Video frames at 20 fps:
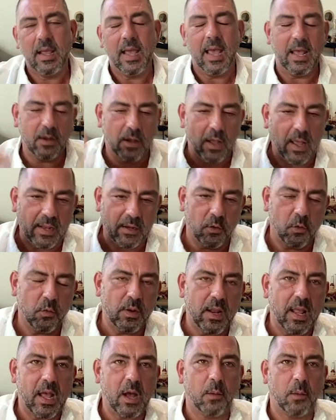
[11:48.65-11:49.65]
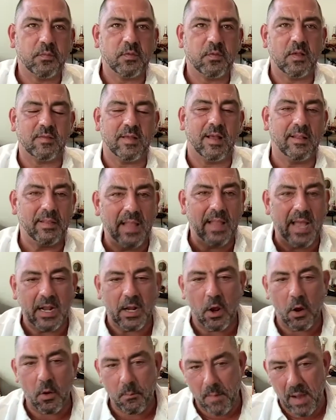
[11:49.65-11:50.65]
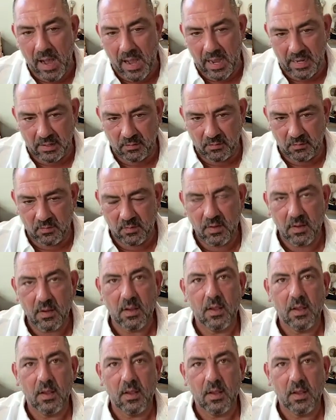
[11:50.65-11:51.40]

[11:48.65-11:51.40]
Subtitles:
And Huna helps us align our mind